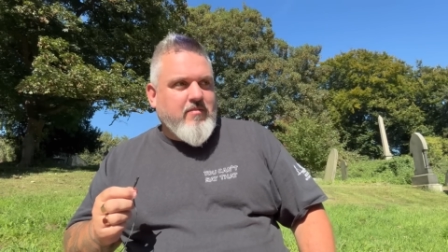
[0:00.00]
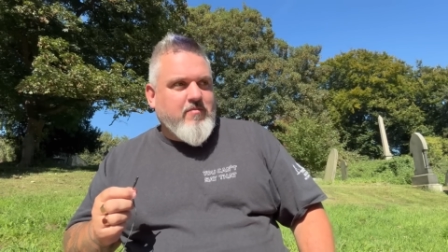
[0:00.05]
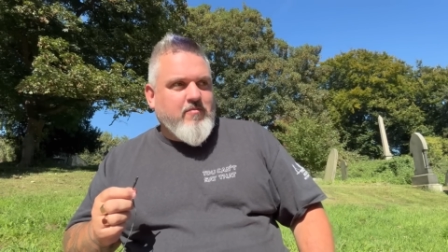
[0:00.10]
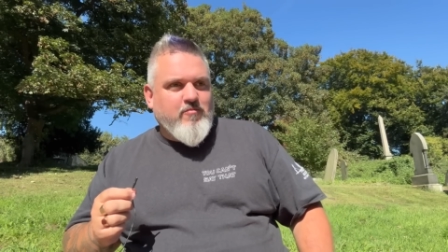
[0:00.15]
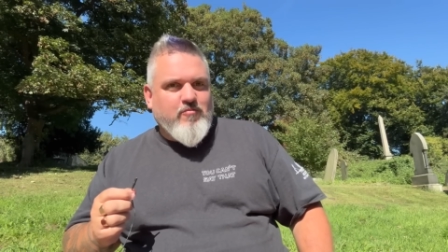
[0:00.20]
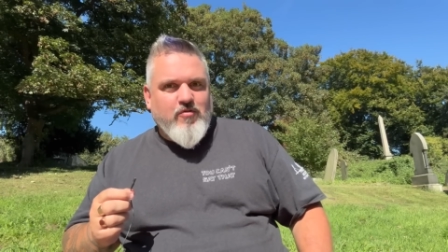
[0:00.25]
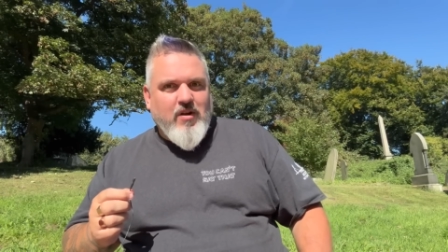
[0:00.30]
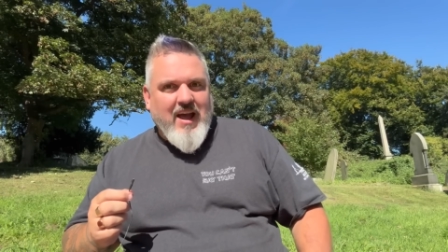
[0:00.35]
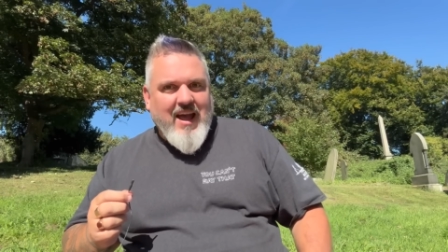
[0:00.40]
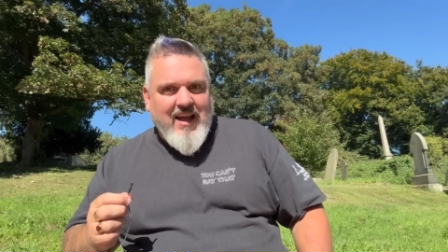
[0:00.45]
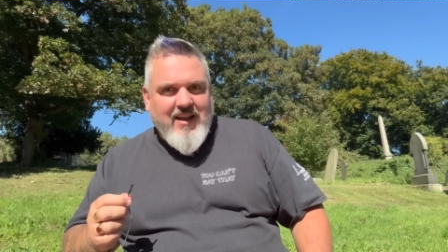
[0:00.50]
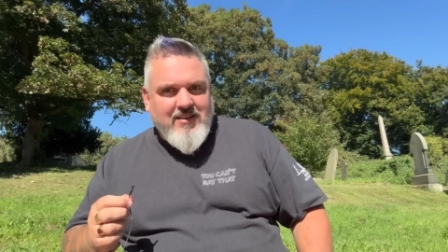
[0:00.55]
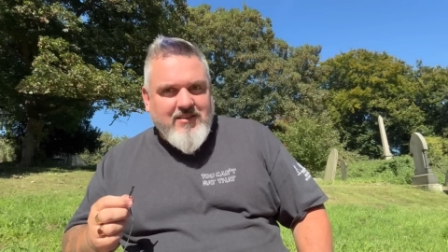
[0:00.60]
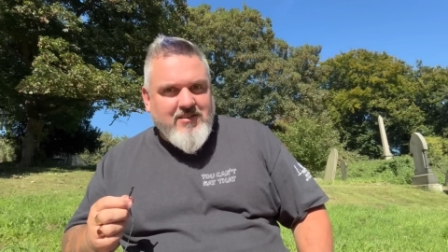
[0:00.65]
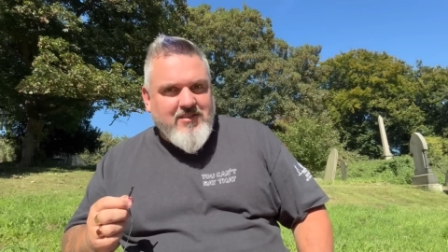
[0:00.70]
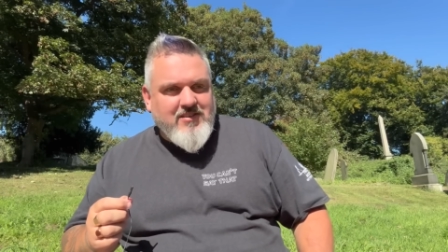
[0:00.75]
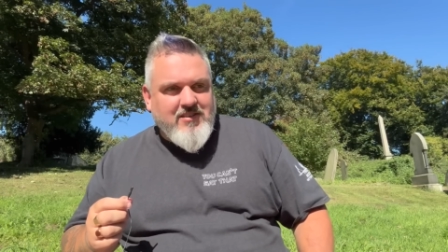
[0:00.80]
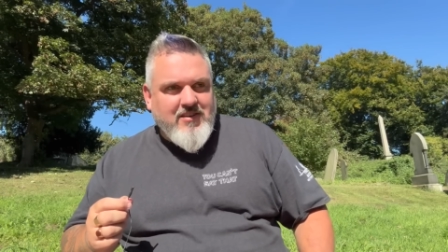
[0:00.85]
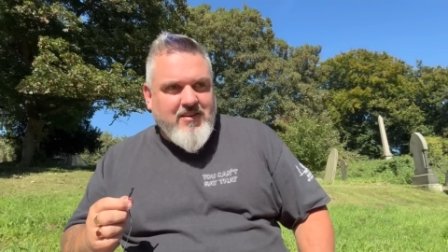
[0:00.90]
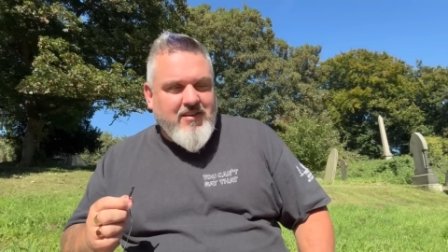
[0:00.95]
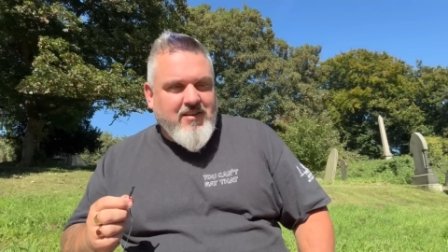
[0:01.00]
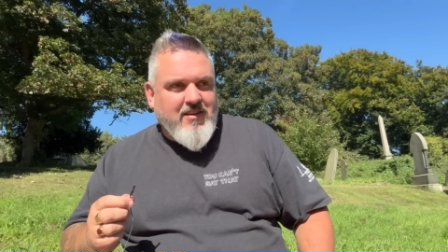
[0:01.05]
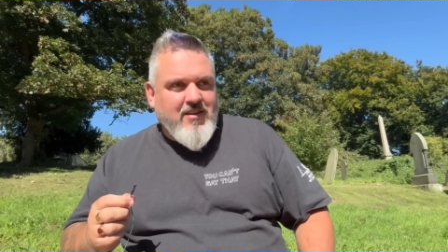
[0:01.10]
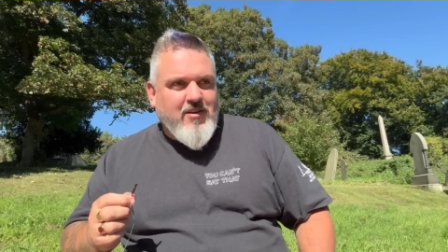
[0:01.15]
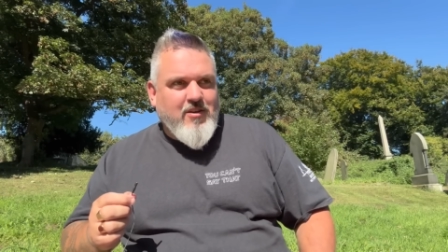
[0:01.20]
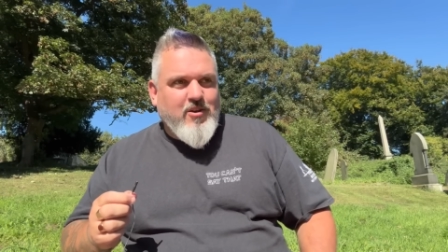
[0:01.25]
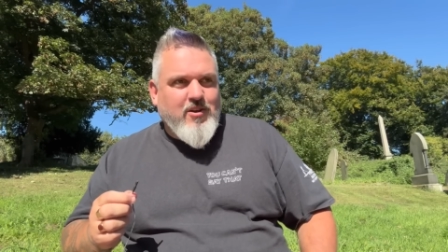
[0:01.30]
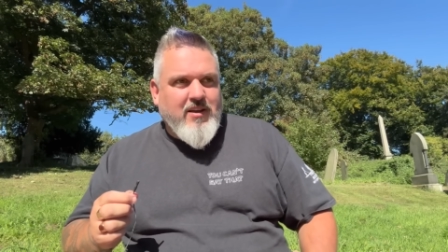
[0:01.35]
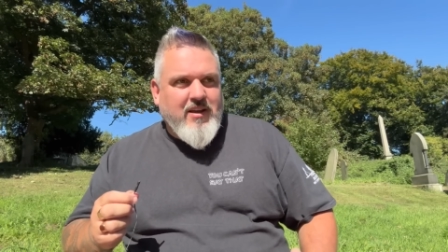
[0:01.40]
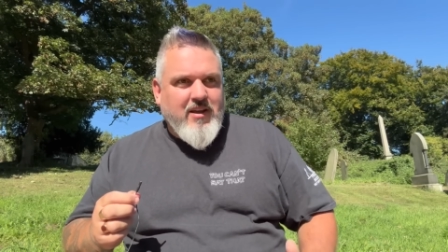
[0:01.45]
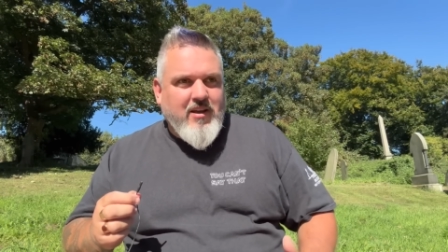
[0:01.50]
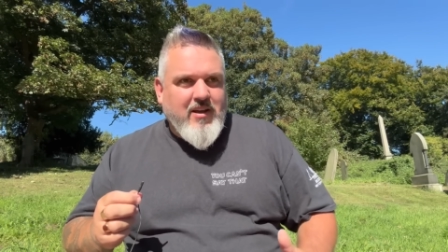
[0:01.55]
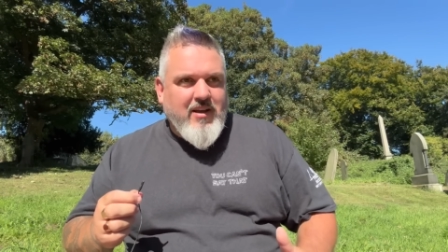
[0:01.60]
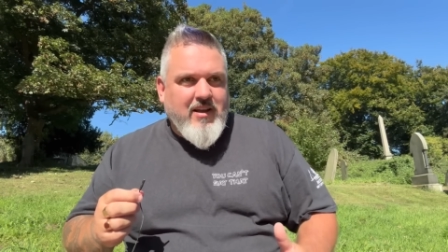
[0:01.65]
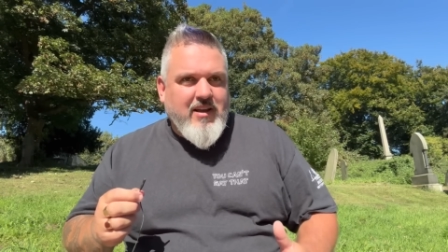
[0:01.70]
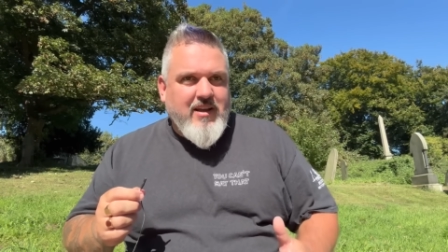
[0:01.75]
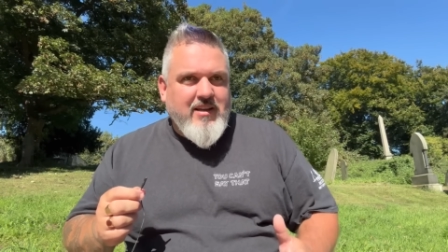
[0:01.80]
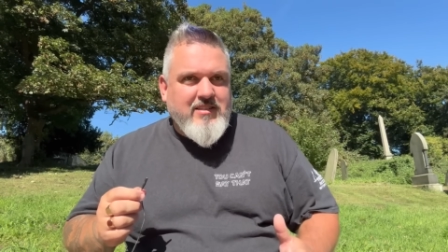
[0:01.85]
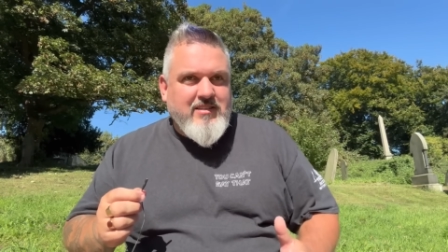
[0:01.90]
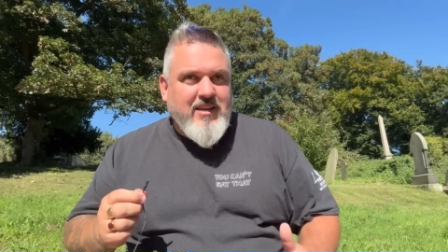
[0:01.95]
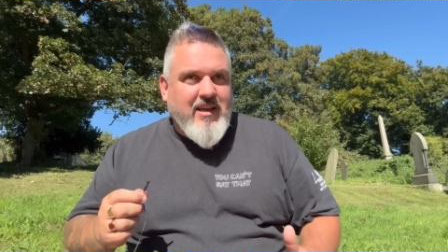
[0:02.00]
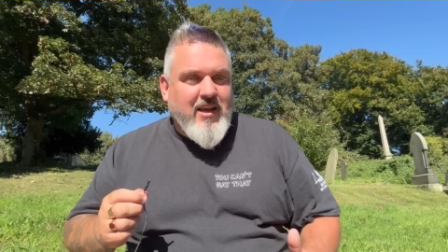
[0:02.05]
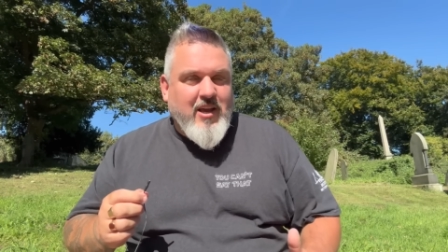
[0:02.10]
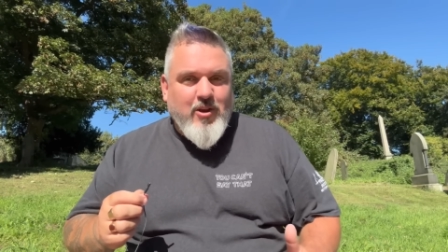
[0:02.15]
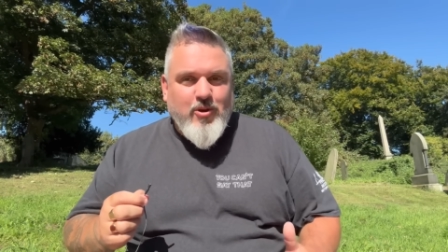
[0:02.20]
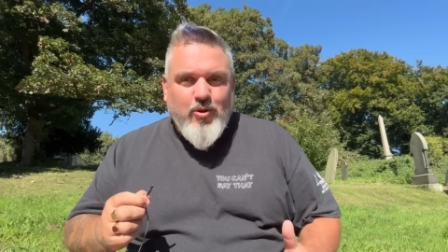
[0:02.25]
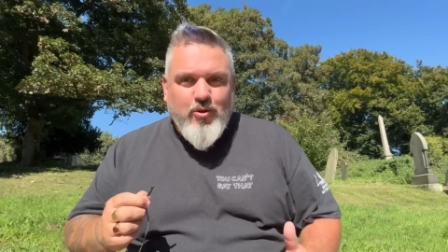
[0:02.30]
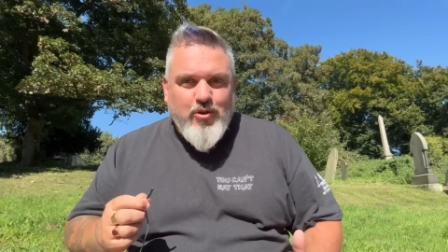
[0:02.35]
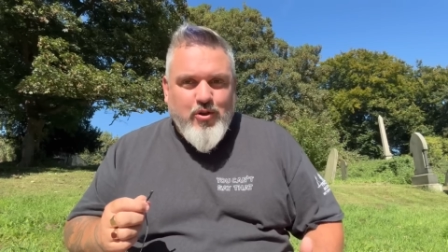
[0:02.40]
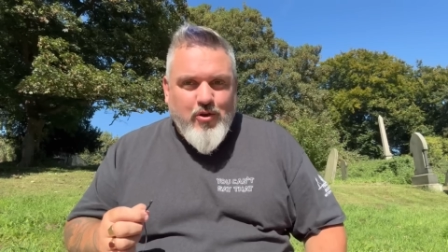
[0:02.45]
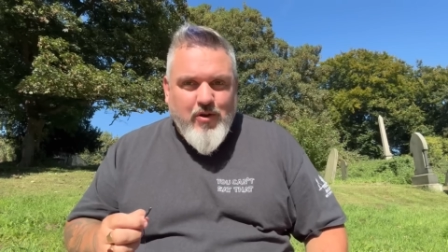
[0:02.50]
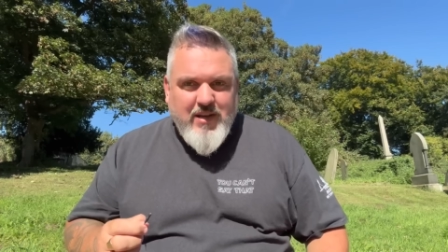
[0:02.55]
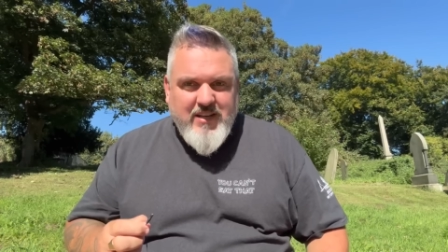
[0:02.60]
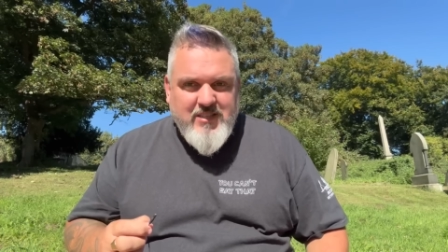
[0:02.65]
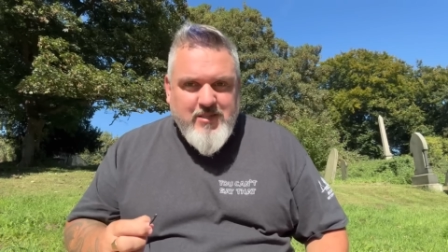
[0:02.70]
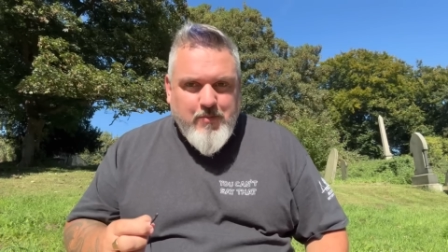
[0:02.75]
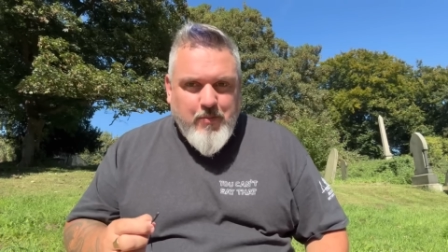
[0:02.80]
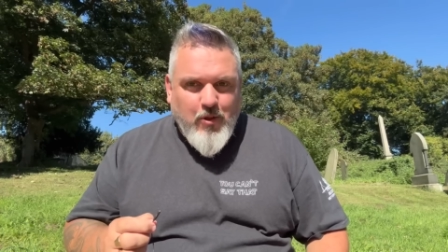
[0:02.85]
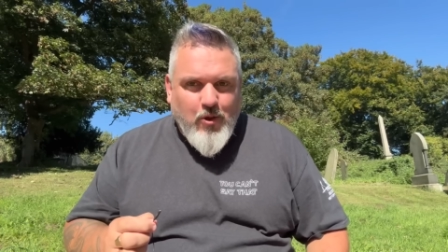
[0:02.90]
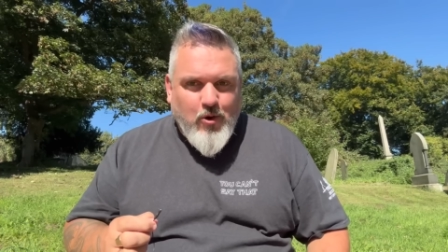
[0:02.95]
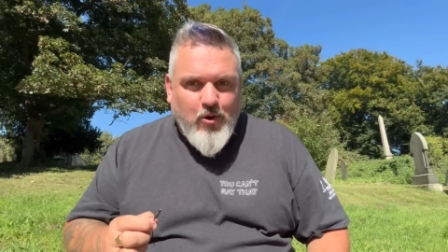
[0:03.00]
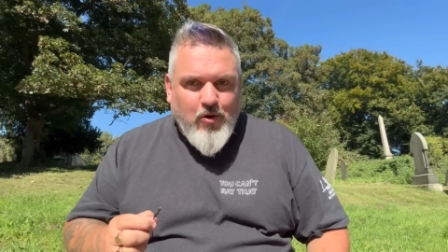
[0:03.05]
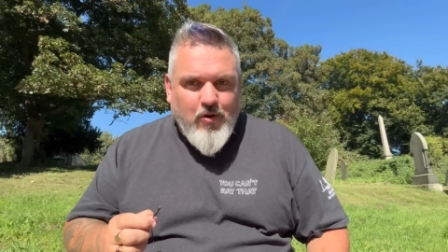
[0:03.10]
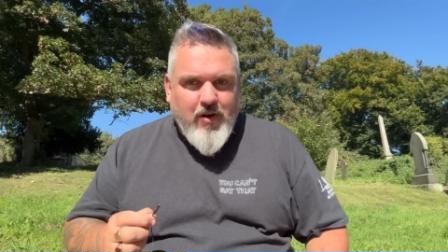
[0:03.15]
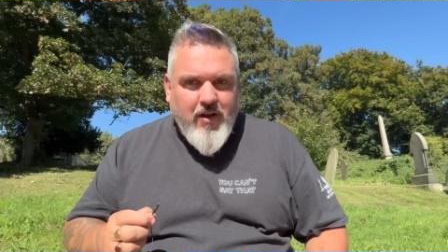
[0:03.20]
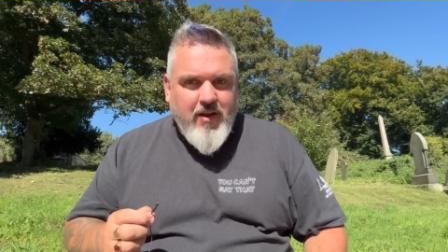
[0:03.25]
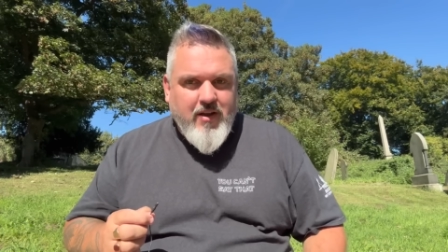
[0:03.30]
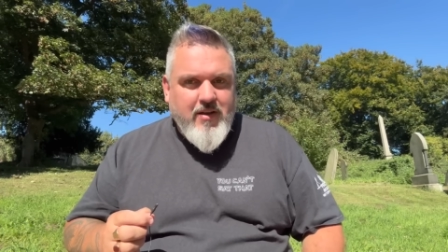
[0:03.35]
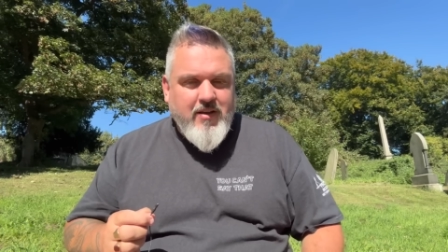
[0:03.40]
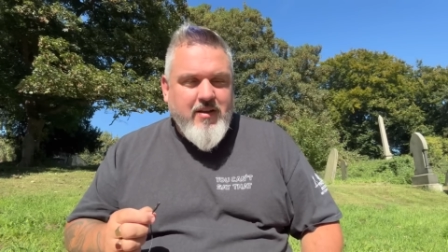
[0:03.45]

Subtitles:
rats? Is it another explorer?